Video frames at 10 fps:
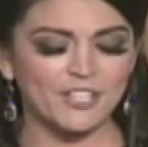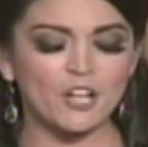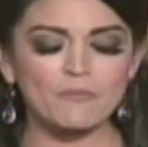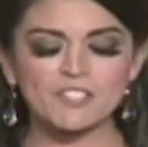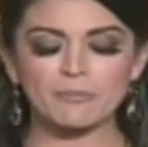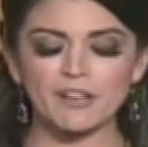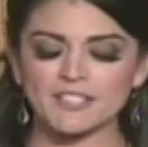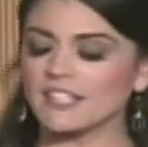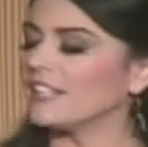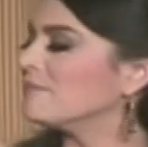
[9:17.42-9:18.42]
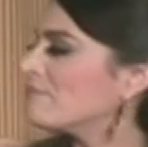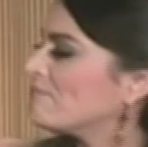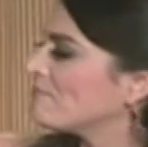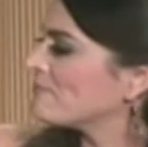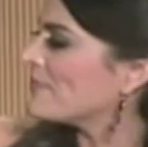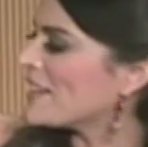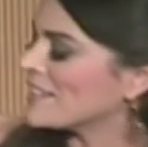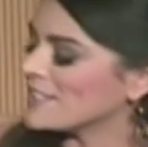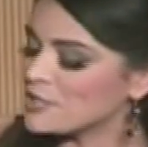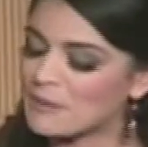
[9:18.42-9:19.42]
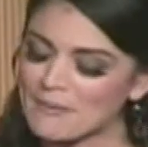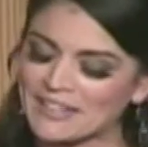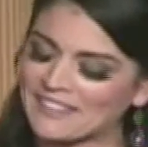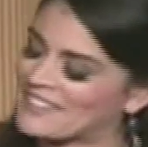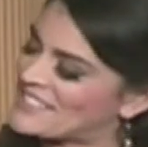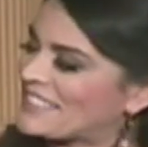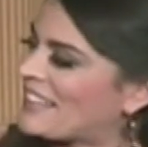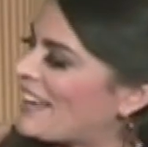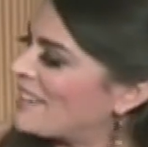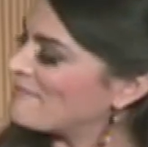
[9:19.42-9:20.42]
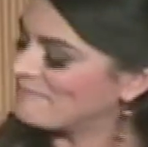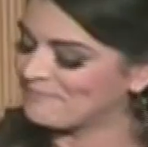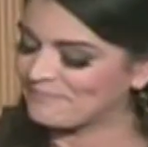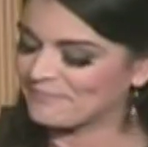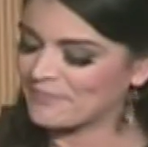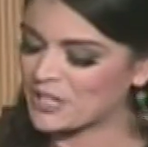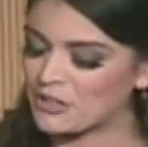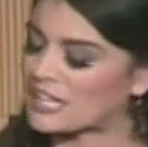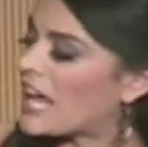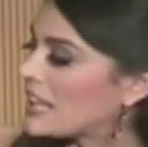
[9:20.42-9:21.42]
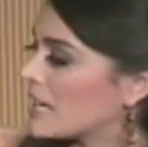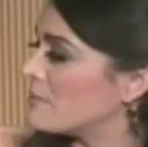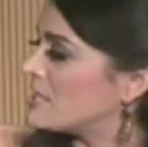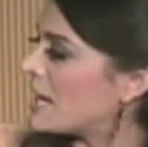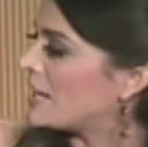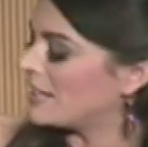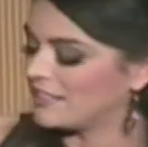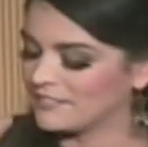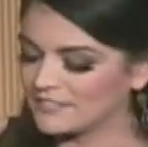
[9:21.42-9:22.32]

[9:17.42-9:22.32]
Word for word: you know, Mr. President, you probably get this a lot, but you're a lot like Madonna.